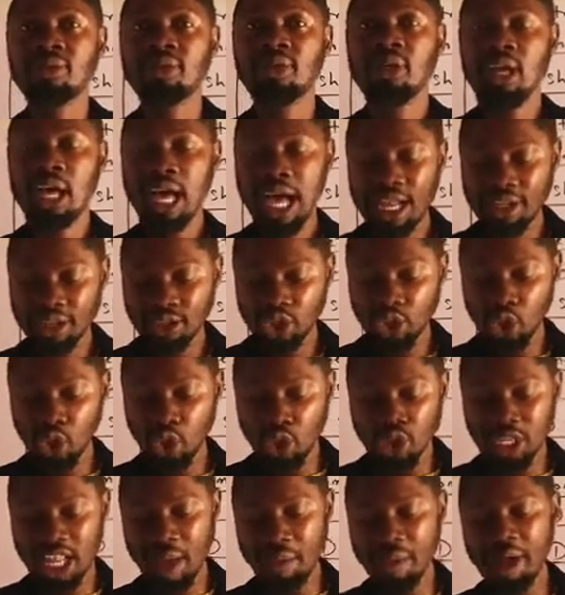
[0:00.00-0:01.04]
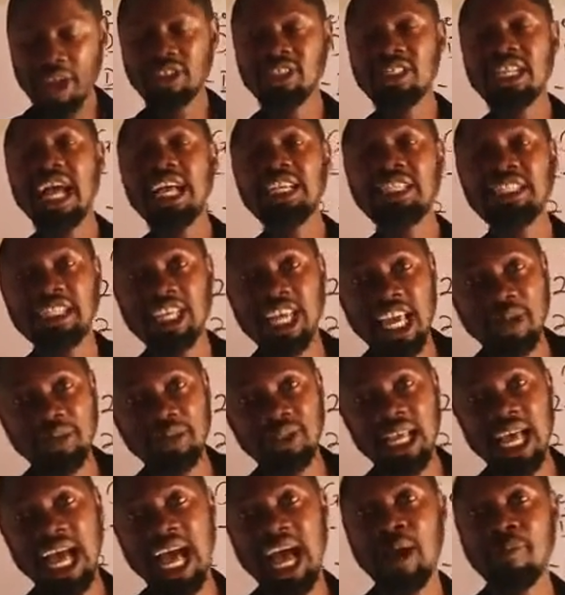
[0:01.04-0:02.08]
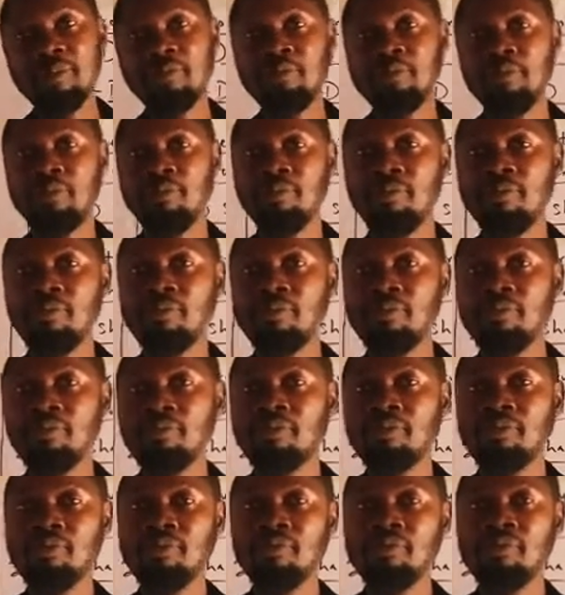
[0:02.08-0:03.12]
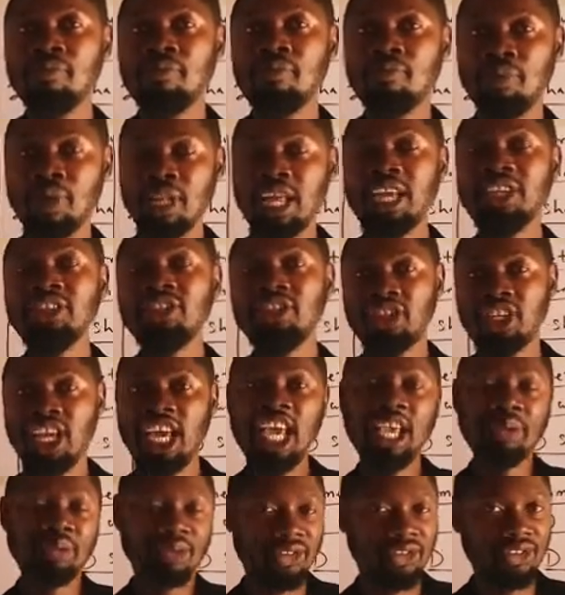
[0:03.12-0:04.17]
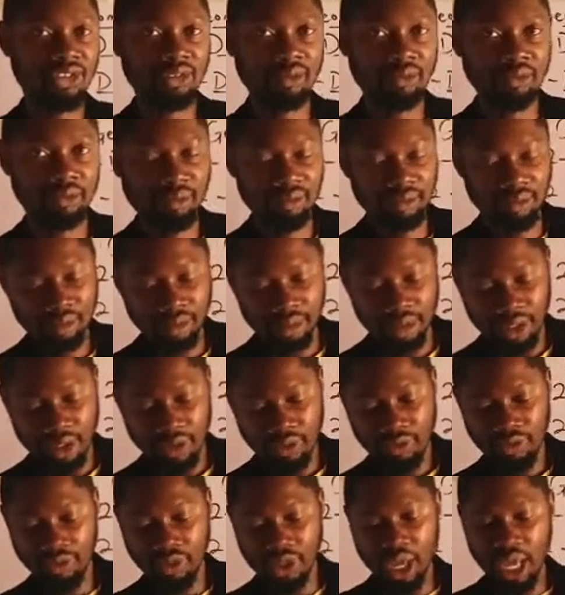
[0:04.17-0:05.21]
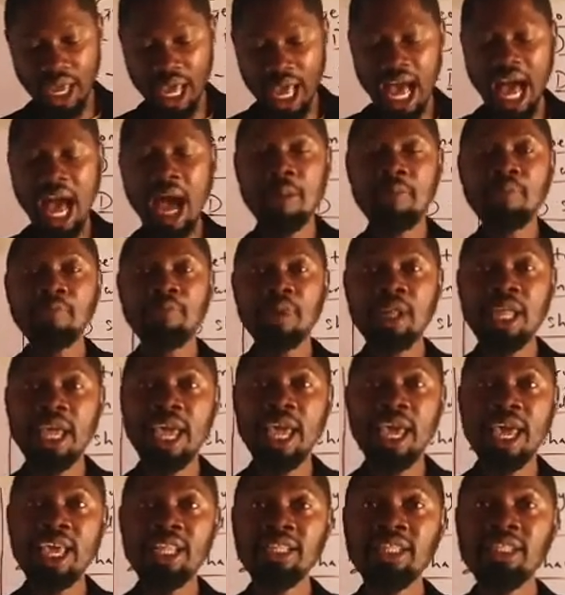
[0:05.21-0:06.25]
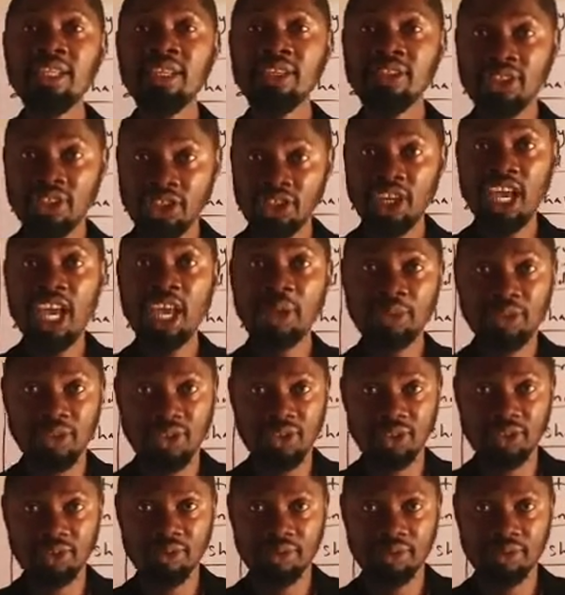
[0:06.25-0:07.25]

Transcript: and two-dimensional shapes are plane shapes. They are plane shapes.